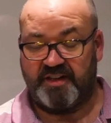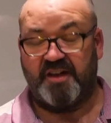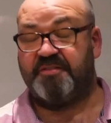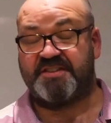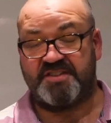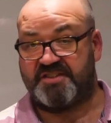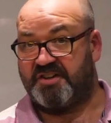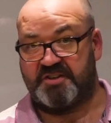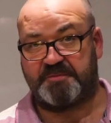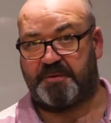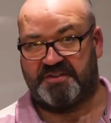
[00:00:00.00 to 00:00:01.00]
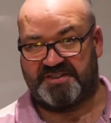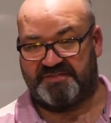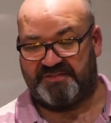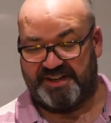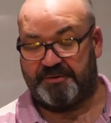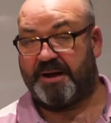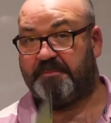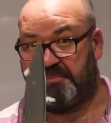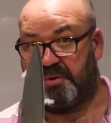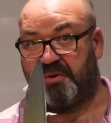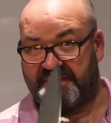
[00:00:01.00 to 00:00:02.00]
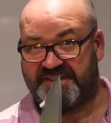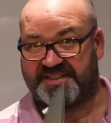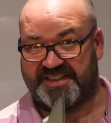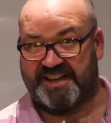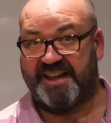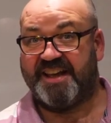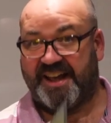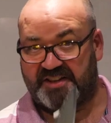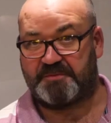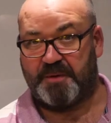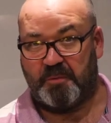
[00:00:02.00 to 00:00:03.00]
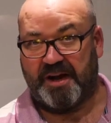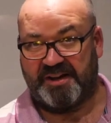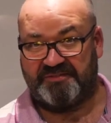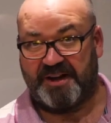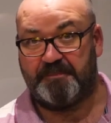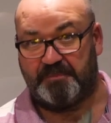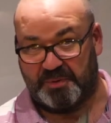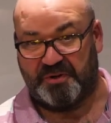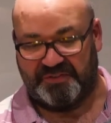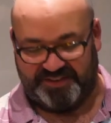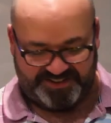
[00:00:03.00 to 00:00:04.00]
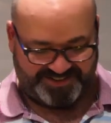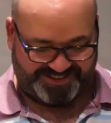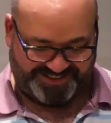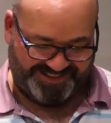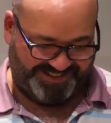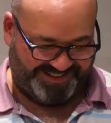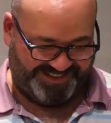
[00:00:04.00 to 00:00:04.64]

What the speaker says: Oh, this is not a sponsored video. I bought this thing. Ask my wife, I bought this.